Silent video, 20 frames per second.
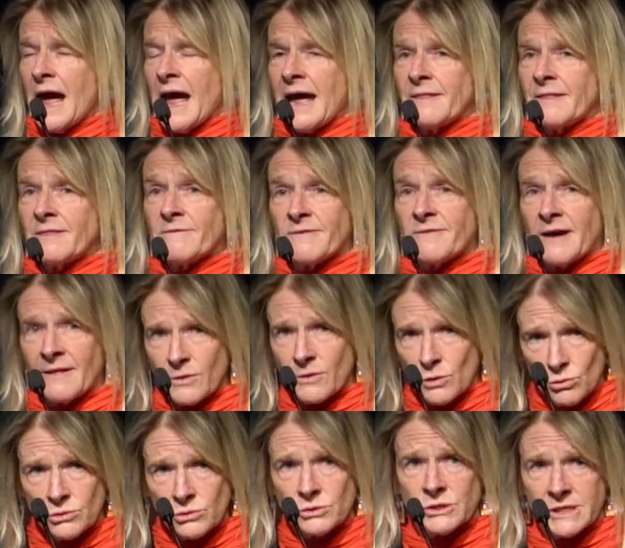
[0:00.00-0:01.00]
And the father
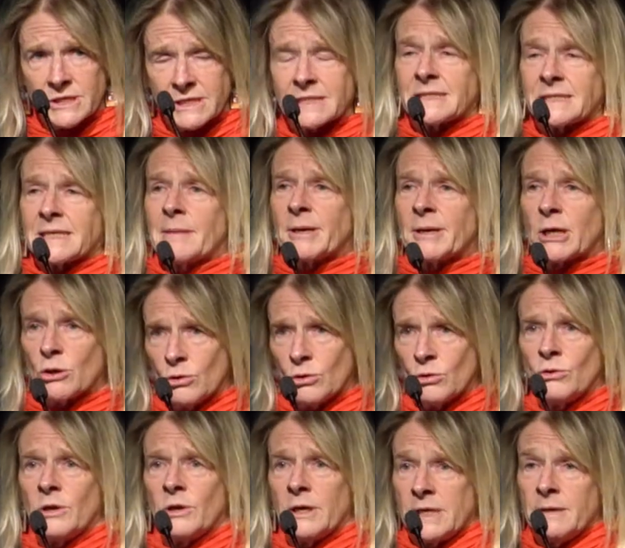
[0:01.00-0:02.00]
couldn't stomach
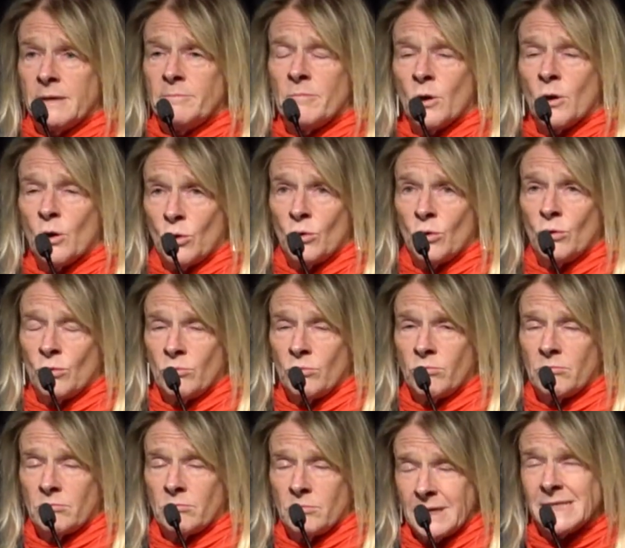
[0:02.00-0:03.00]
her, him, her,
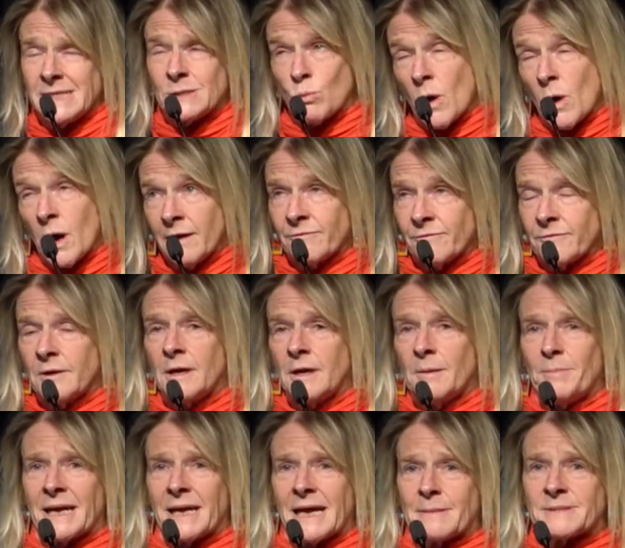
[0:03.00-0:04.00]
his wife
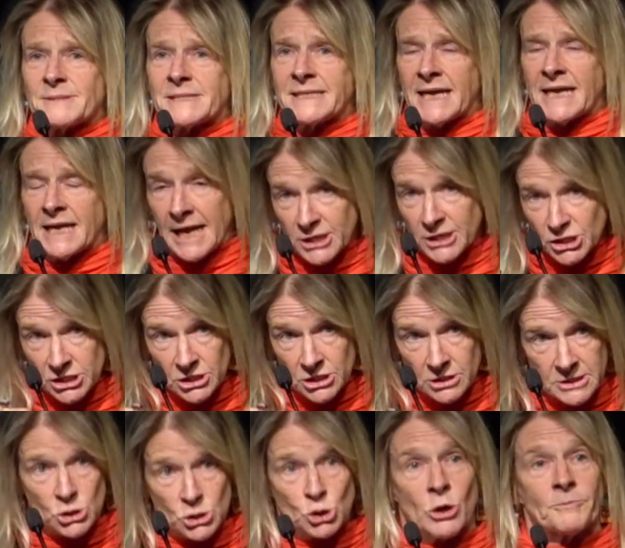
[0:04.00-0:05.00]
being upset and
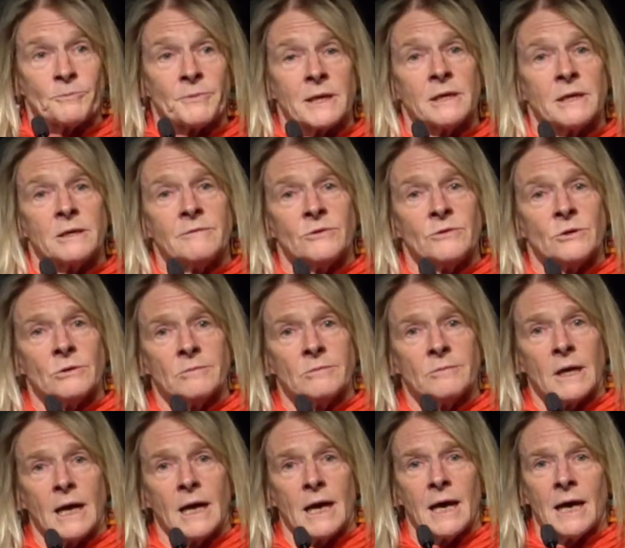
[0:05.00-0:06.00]
just stopped the interview.
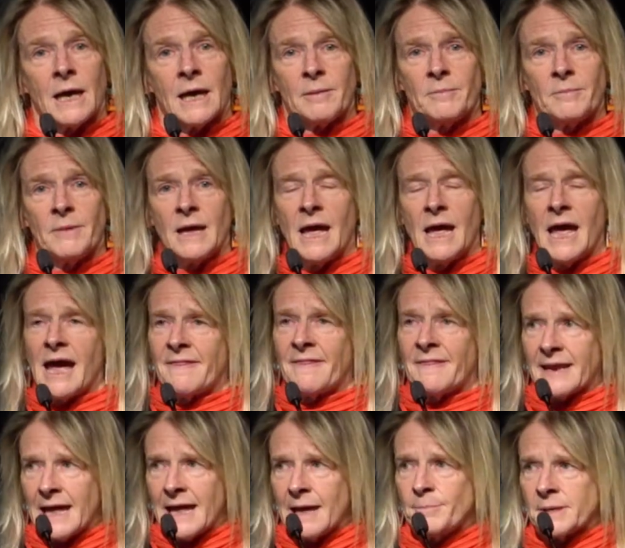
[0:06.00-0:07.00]
Um,
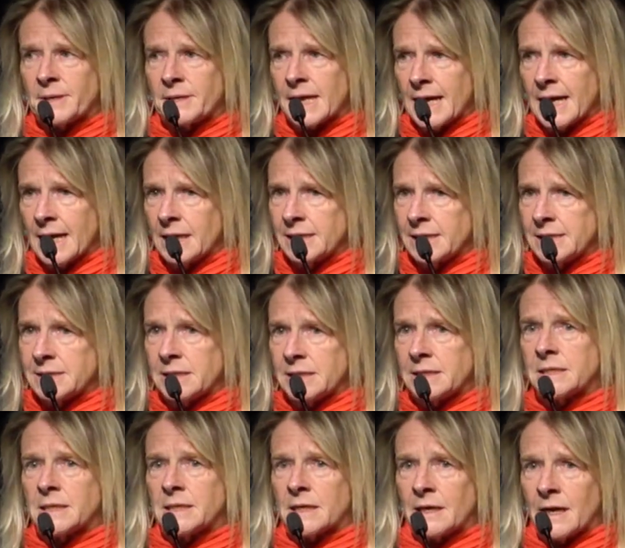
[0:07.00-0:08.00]
and that happened Kelly's
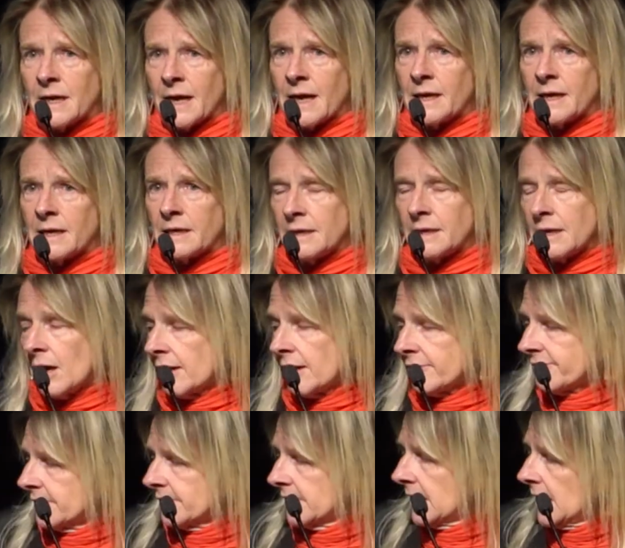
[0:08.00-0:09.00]
entire
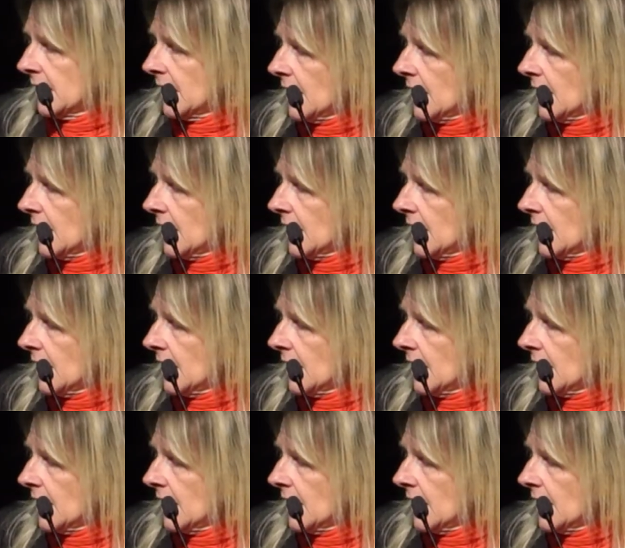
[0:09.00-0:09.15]
life.